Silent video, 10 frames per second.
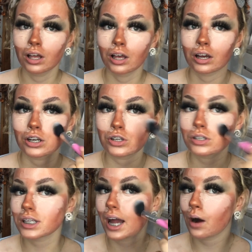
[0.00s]
Can you
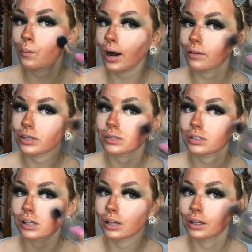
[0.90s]
see how well that's
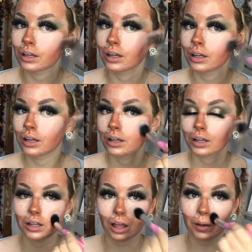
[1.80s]

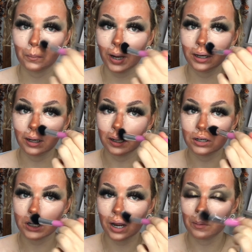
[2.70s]
like blending it
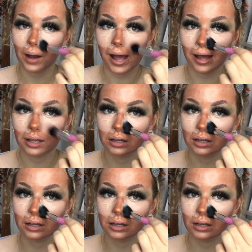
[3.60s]
straight away?